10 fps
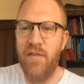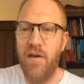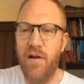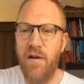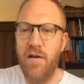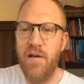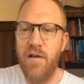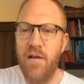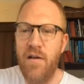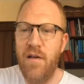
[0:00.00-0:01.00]
there.
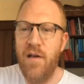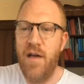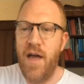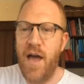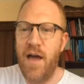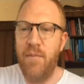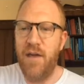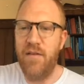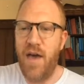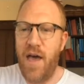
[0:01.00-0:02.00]
How to
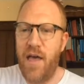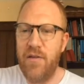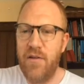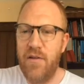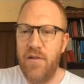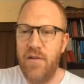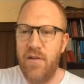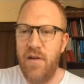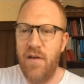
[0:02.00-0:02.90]
make tasks.